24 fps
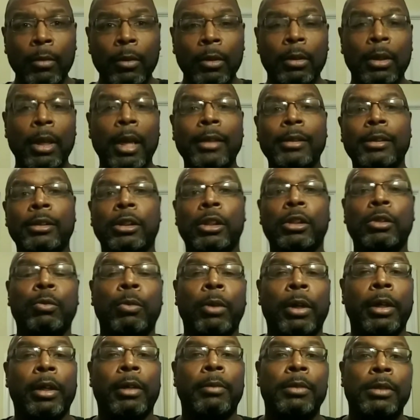that's just
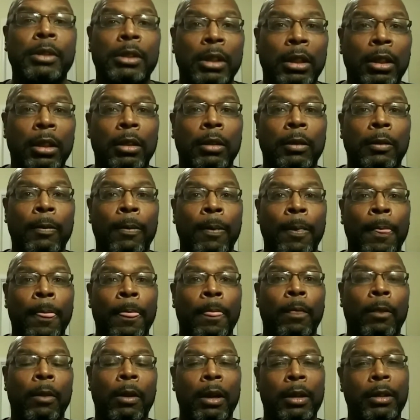what I'm seeing
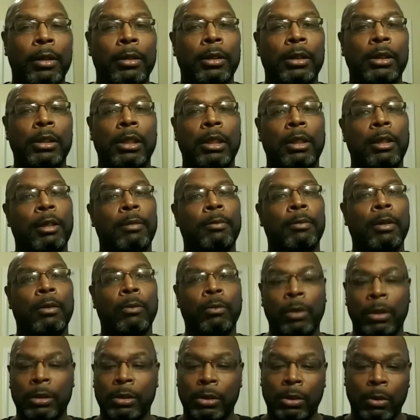out of the team and
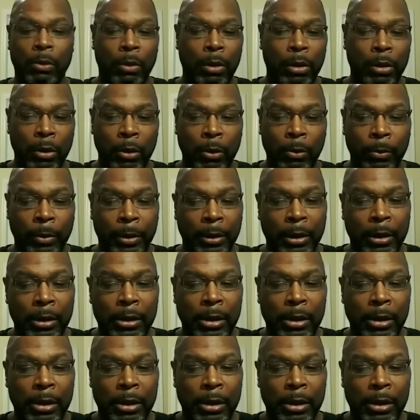what's going on with the